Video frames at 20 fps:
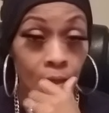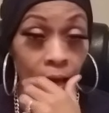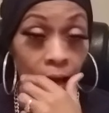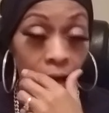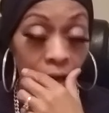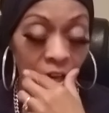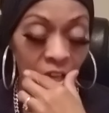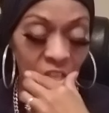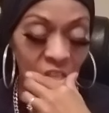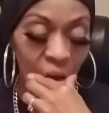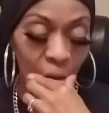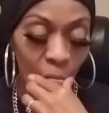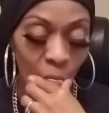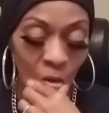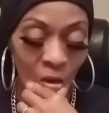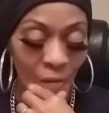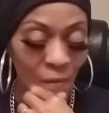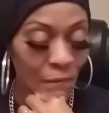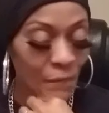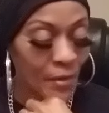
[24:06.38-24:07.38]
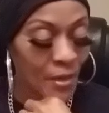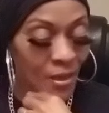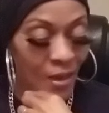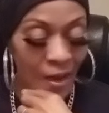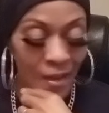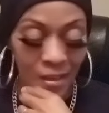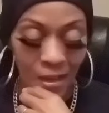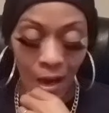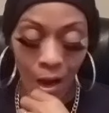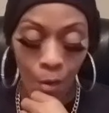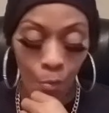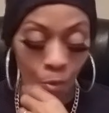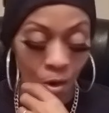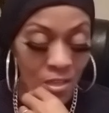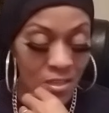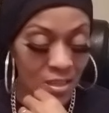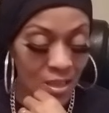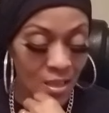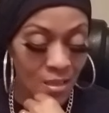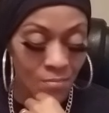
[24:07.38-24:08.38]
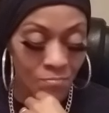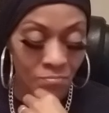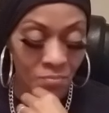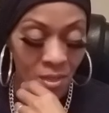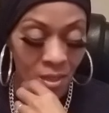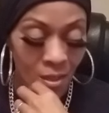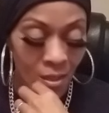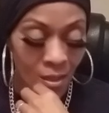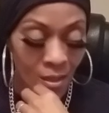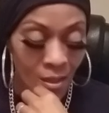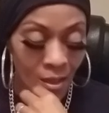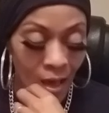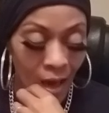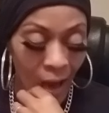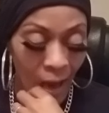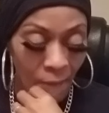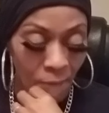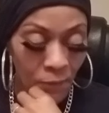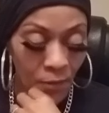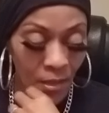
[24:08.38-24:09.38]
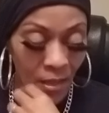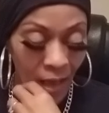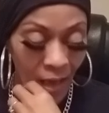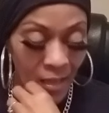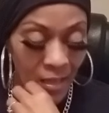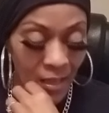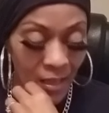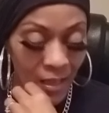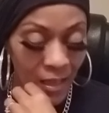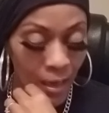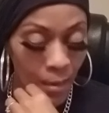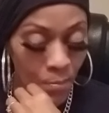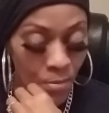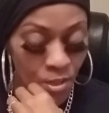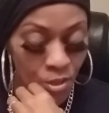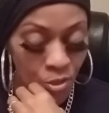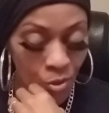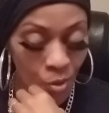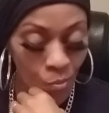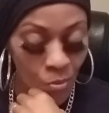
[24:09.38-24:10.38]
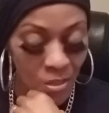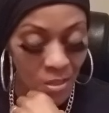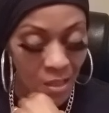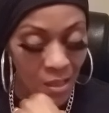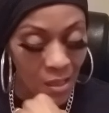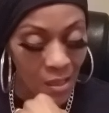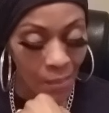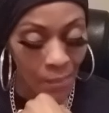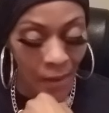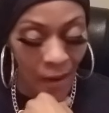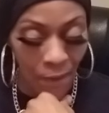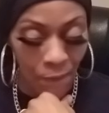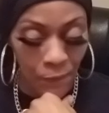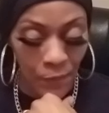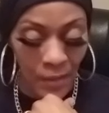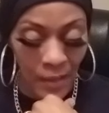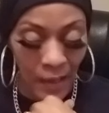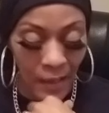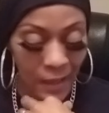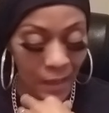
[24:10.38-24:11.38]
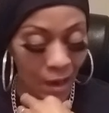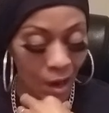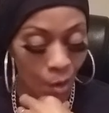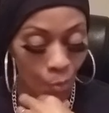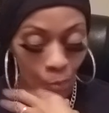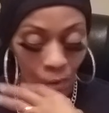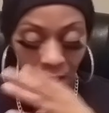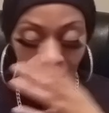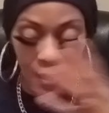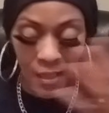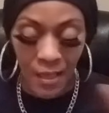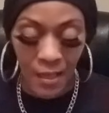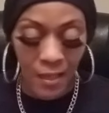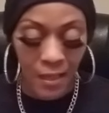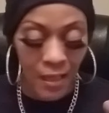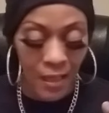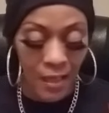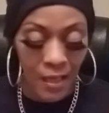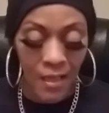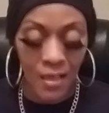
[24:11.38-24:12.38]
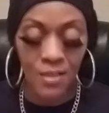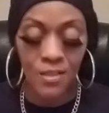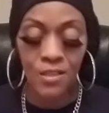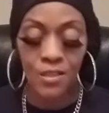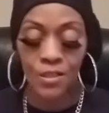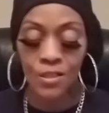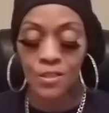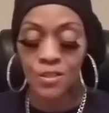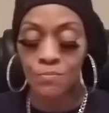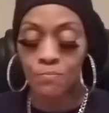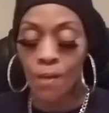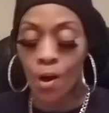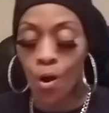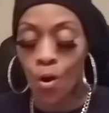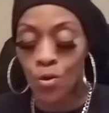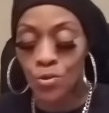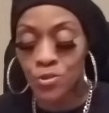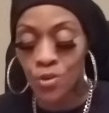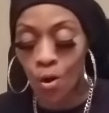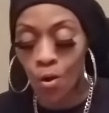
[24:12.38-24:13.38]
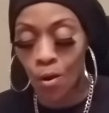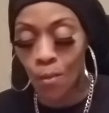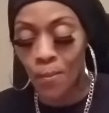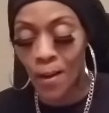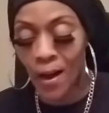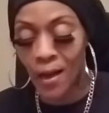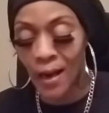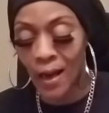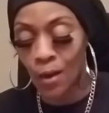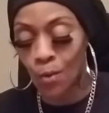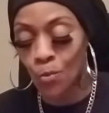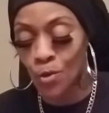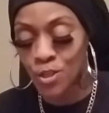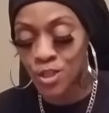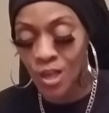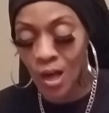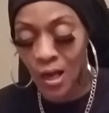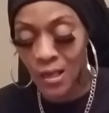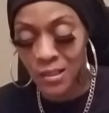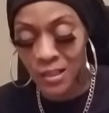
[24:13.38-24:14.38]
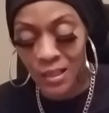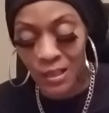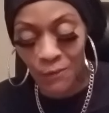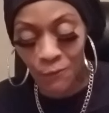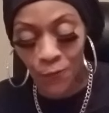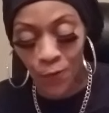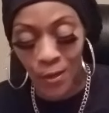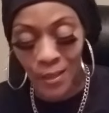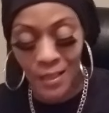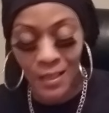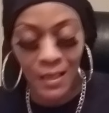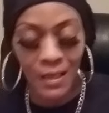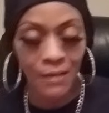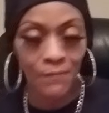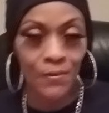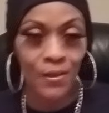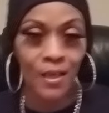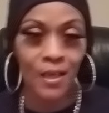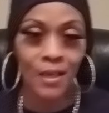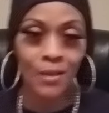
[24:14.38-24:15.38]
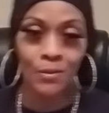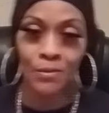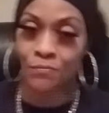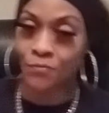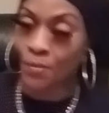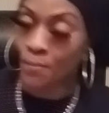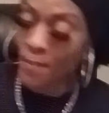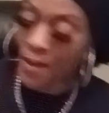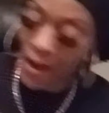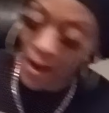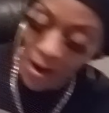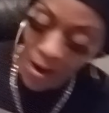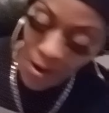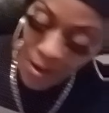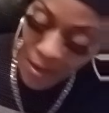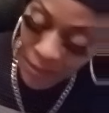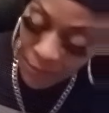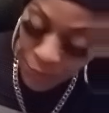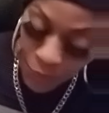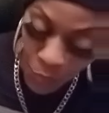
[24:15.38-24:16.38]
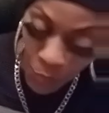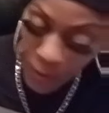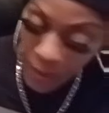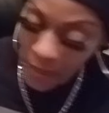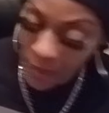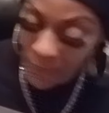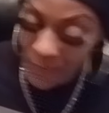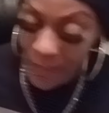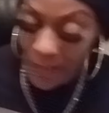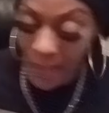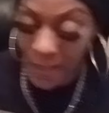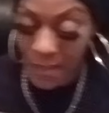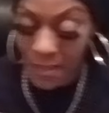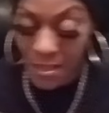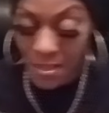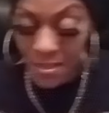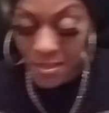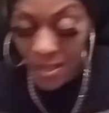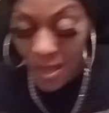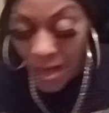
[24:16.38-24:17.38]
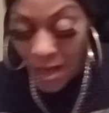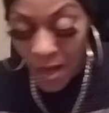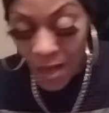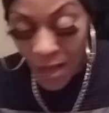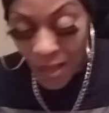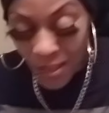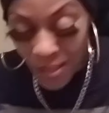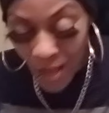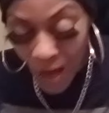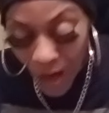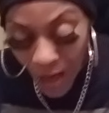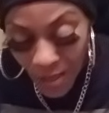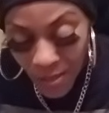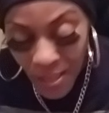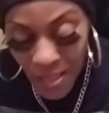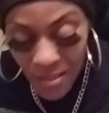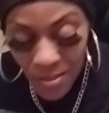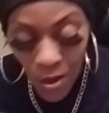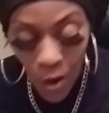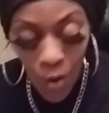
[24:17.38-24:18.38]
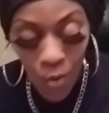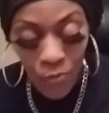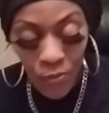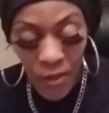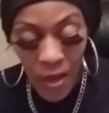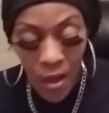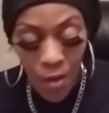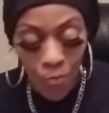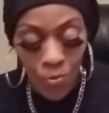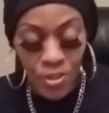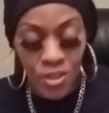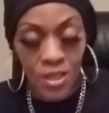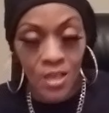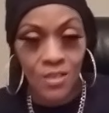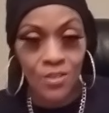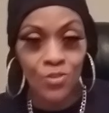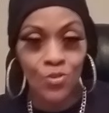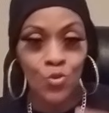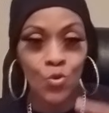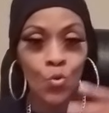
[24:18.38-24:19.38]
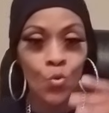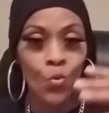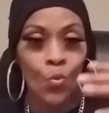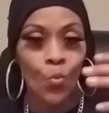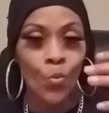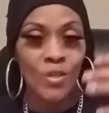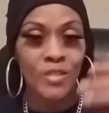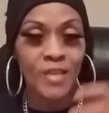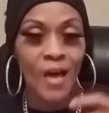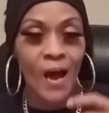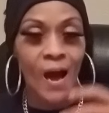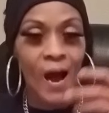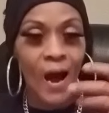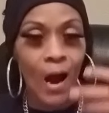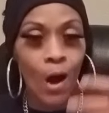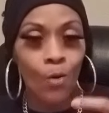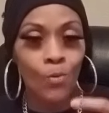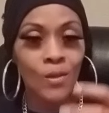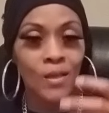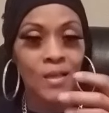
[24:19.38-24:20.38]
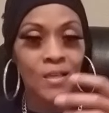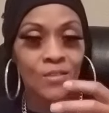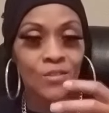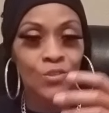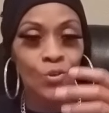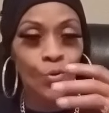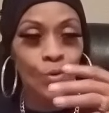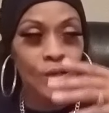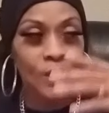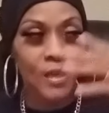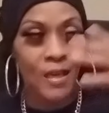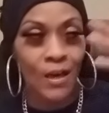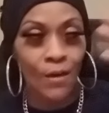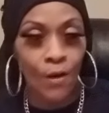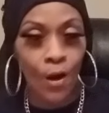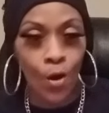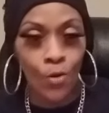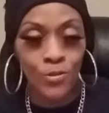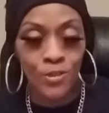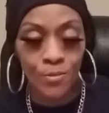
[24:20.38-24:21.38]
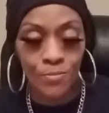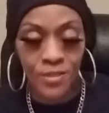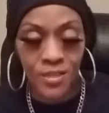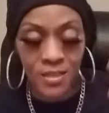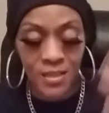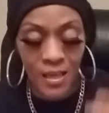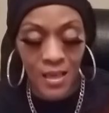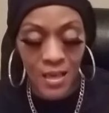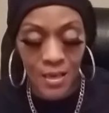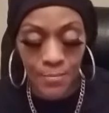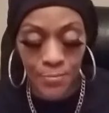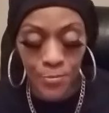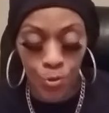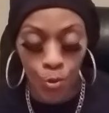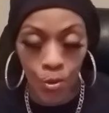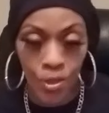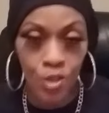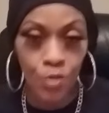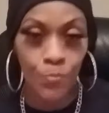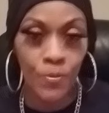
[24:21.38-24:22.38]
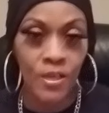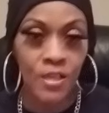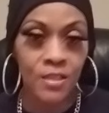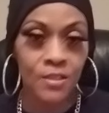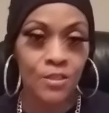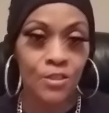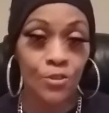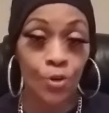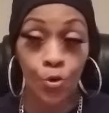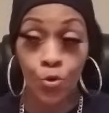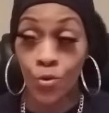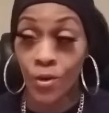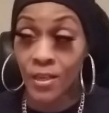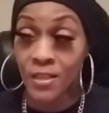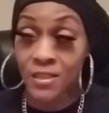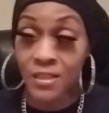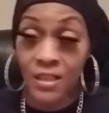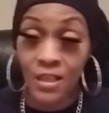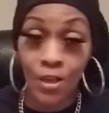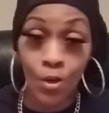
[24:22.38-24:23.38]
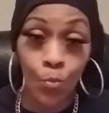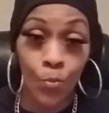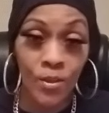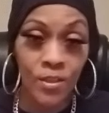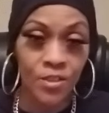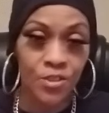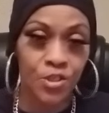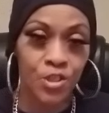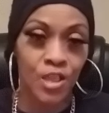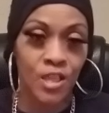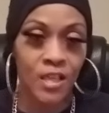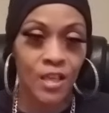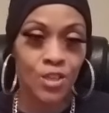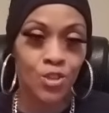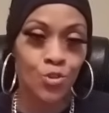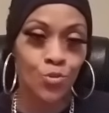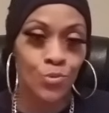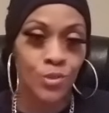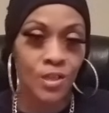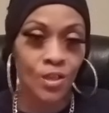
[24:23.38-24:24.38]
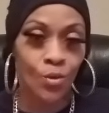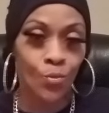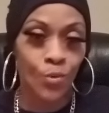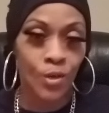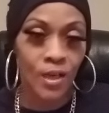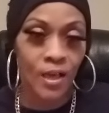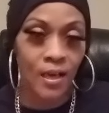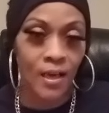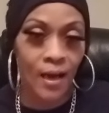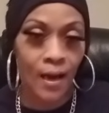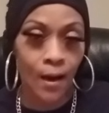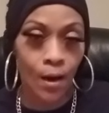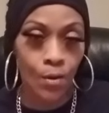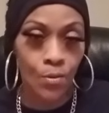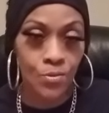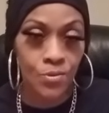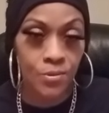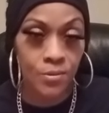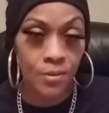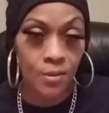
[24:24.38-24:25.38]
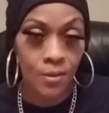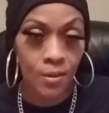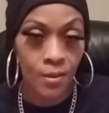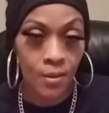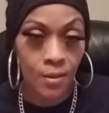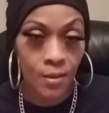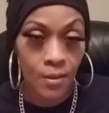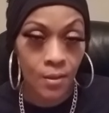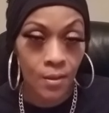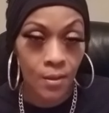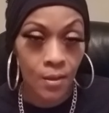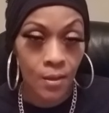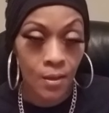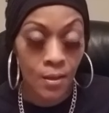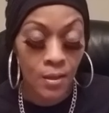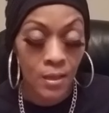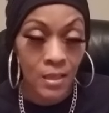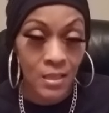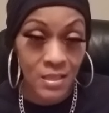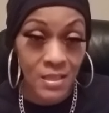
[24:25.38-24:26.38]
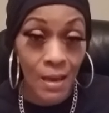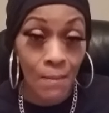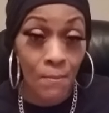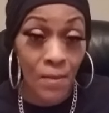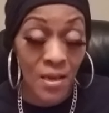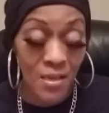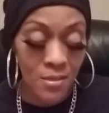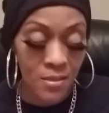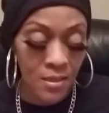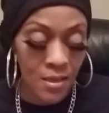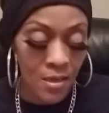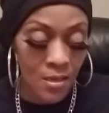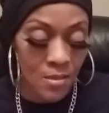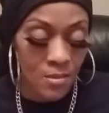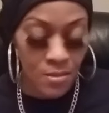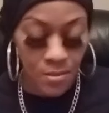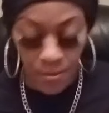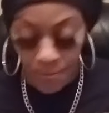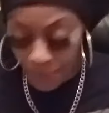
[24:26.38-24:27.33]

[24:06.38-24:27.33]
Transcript: Cause I really feel like y'all wasn't I feel like the chemistry was good, but I feel like y'all really didn't get into small talk about like what y'all did for a living, if you're married, if you're whatever like this. Y'all, this whole thing was just to, was an outlet. So to let off some steam, so to speak, so you could deal with the shit that you dealing with at the house. Does that make sense?